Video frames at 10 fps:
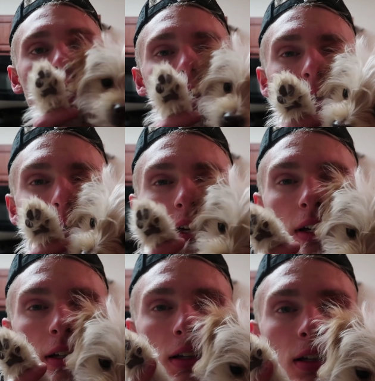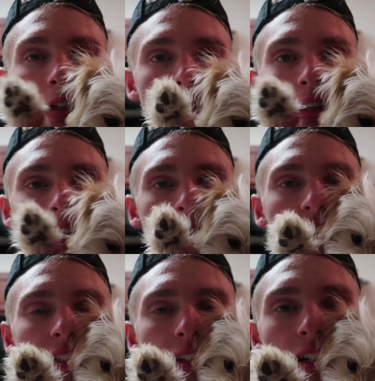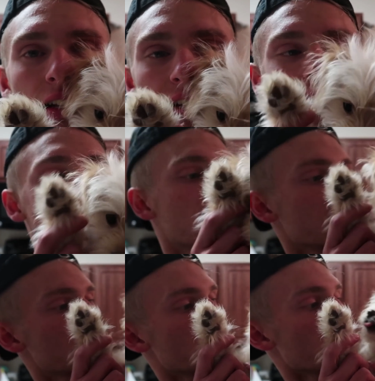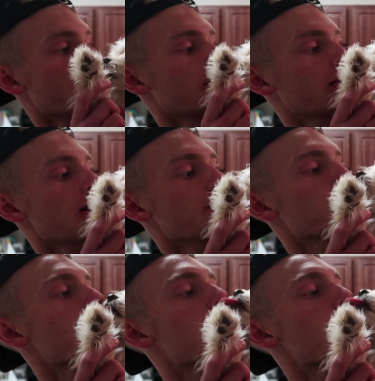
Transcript: Anyway, let's get into the story, huh?